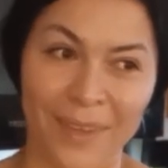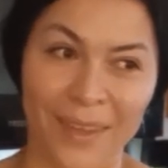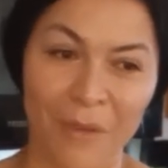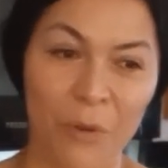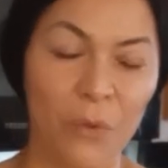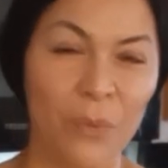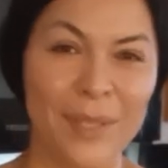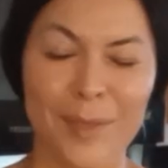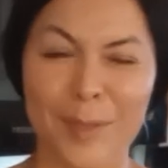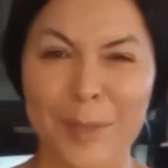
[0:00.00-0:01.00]
but we
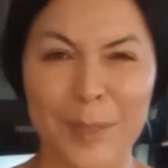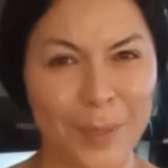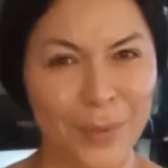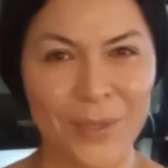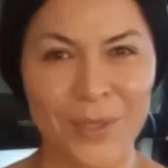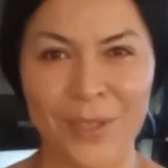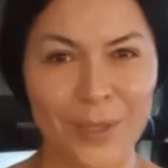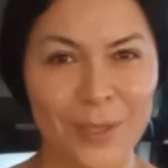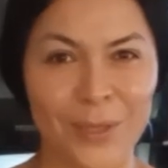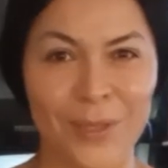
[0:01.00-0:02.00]
still
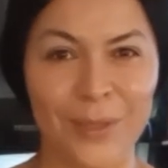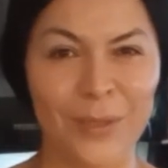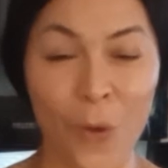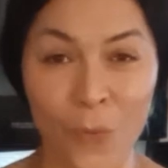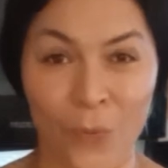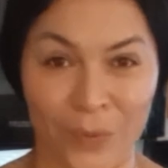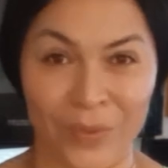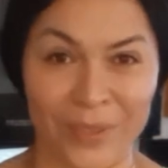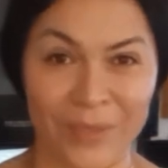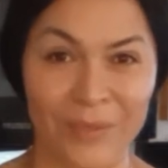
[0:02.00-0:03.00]
just don't
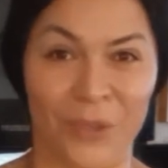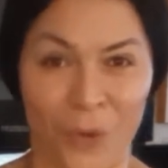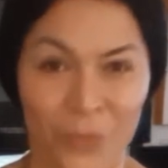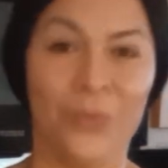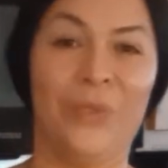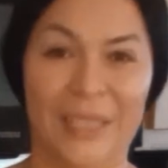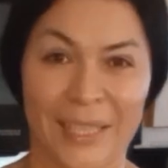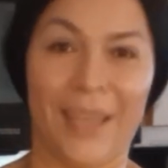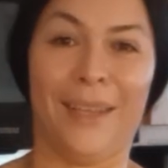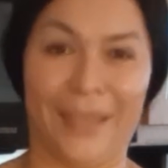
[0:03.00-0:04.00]
don't
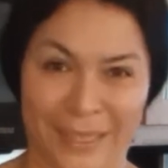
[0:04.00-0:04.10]
get it.